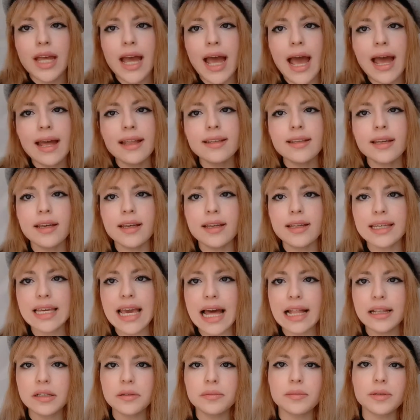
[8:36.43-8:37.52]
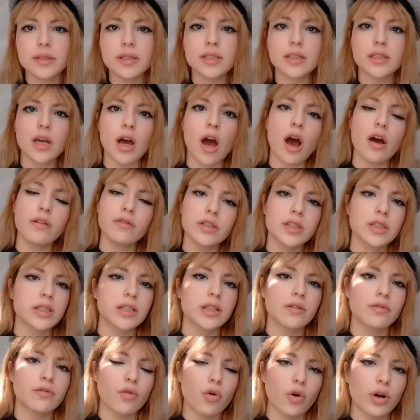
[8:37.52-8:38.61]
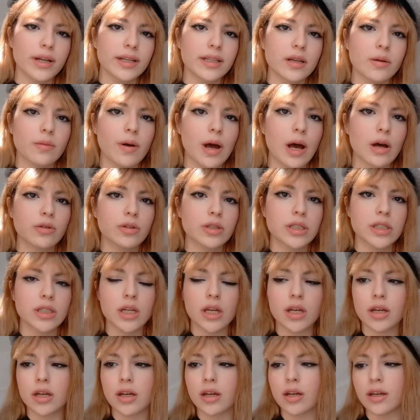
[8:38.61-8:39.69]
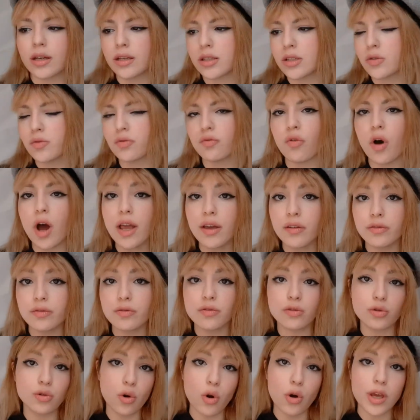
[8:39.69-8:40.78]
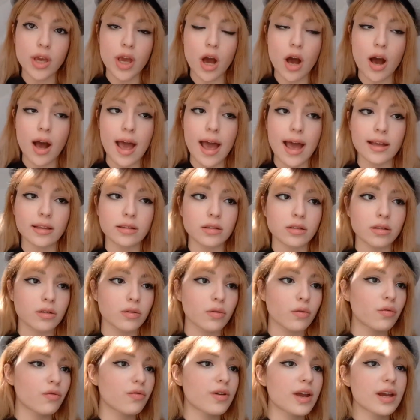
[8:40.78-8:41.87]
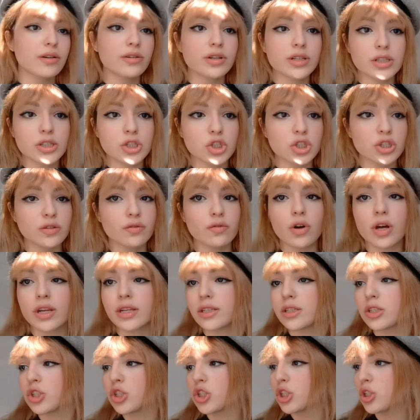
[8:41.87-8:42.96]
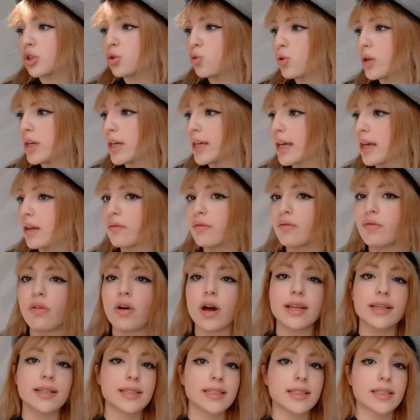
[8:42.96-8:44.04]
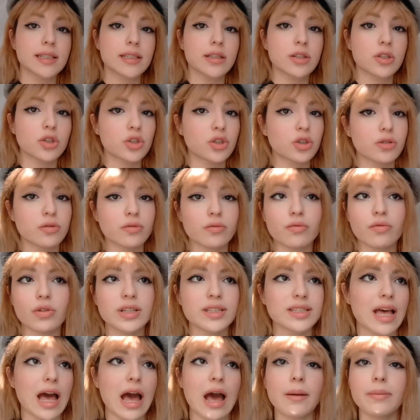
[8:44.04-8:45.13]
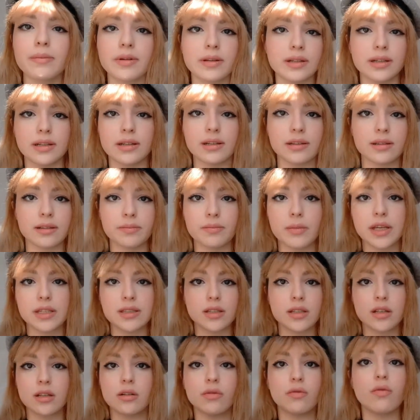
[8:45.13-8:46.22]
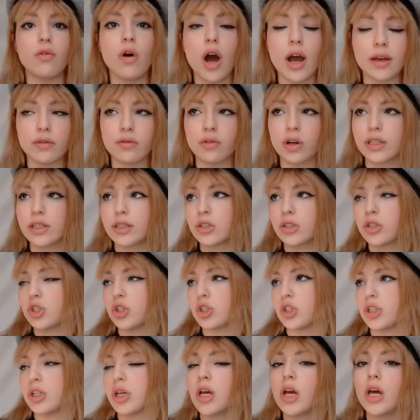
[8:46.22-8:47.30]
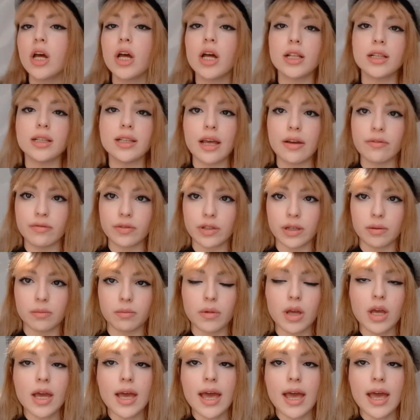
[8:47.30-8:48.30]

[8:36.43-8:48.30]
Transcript: And Galip is obviously worried about his wife Roya, and where is she, what is she doing, and what is happening, basically why did she left him.